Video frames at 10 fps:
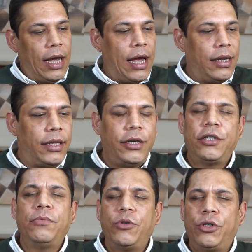and there's
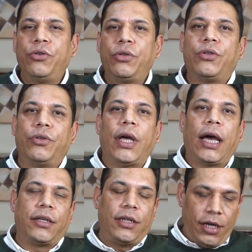some truth to
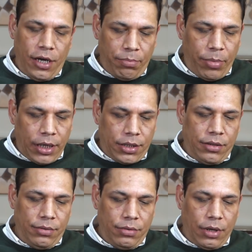that.
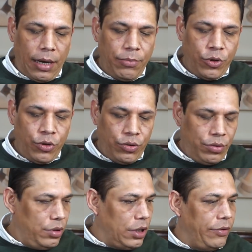But I'm going to
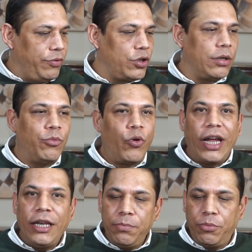give you some more
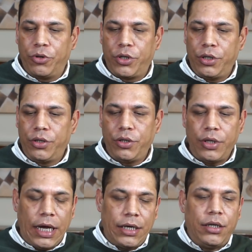inputs so
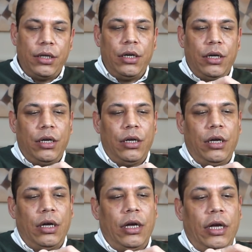that
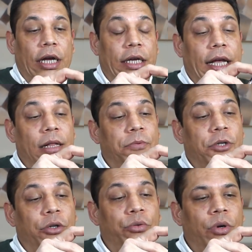uh, it helps
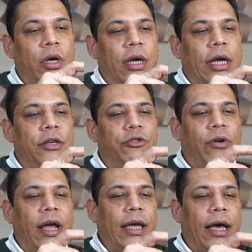you in
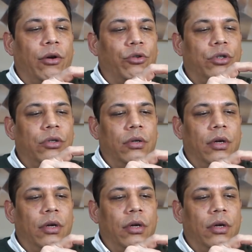trying out.